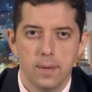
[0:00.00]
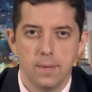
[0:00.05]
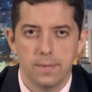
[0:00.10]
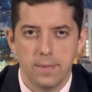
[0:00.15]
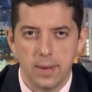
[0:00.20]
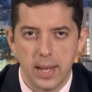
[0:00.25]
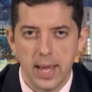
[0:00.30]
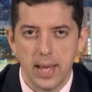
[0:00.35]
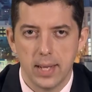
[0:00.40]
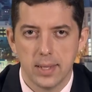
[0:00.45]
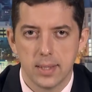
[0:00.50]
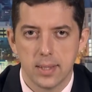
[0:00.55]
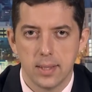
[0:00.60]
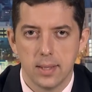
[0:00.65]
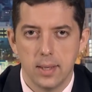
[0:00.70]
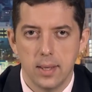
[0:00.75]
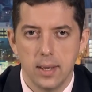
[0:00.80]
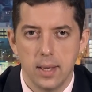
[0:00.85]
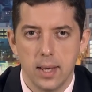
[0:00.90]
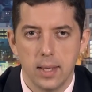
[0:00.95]

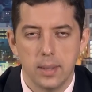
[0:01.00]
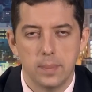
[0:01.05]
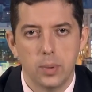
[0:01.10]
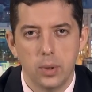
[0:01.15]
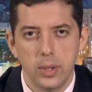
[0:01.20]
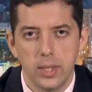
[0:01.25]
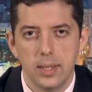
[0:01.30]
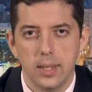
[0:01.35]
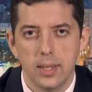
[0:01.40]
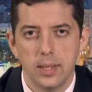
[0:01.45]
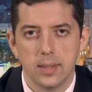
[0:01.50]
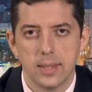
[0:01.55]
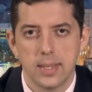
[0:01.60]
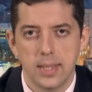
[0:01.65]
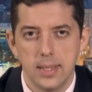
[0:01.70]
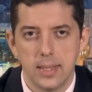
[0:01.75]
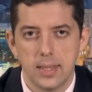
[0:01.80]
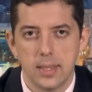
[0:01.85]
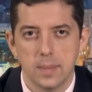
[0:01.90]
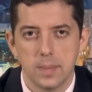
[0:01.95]
Flags and political
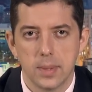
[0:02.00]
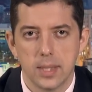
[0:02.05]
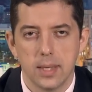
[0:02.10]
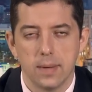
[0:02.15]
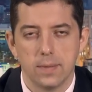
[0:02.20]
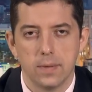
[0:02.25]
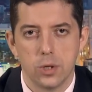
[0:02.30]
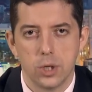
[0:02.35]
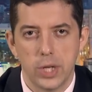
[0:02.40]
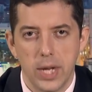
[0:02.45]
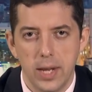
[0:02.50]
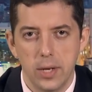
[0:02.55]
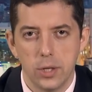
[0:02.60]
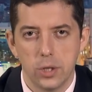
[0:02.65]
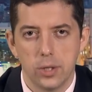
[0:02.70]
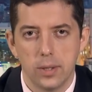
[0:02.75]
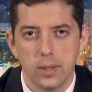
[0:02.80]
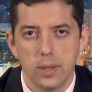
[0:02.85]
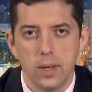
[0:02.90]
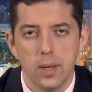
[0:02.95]
systems have
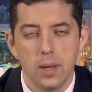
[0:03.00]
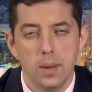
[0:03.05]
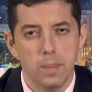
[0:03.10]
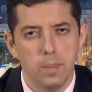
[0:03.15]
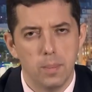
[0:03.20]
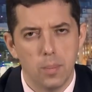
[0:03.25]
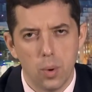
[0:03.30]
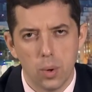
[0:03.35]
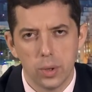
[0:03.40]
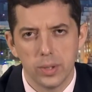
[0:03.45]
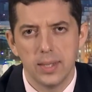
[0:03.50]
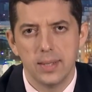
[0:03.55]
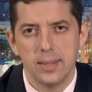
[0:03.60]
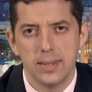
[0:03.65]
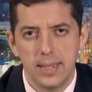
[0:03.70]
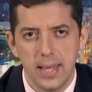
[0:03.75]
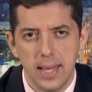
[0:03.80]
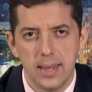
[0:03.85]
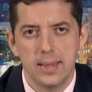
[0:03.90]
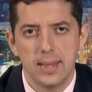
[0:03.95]
changed more than
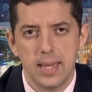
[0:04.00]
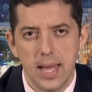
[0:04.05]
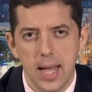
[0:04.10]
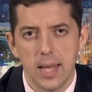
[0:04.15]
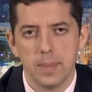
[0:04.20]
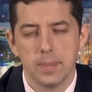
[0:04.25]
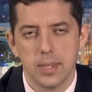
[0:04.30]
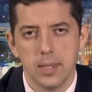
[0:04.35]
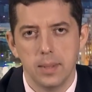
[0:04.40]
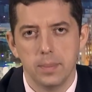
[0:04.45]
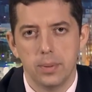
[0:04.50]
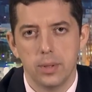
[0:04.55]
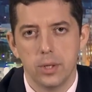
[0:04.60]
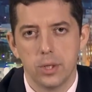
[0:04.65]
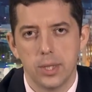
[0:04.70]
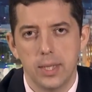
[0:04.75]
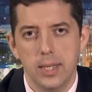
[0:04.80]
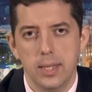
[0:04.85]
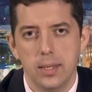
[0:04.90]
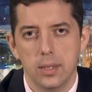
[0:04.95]
10 times in
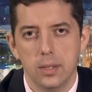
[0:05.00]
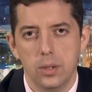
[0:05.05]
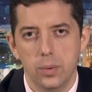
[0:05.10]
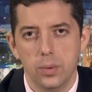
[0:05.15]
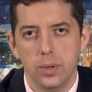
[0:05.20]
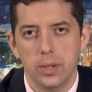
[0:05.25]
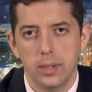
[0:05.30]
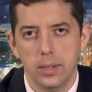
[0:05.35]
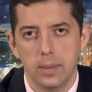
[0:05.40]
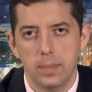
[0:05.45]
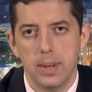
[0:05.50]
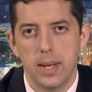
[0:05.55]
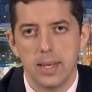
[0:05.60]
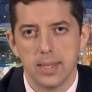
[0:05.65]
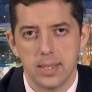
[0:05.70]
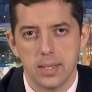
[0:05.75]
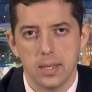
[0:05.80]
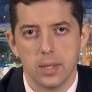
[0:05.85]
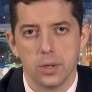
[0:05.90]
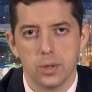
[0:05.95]
Pristina during the
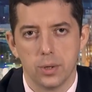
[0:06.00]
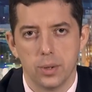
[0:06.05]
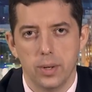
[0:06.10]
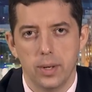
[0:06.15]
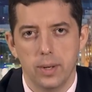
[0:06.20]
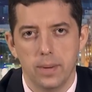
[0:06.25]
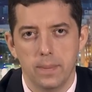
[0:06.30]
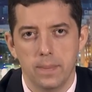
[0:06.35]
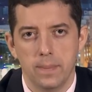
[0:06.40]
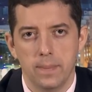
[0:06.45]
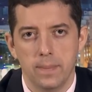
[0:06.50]
past century.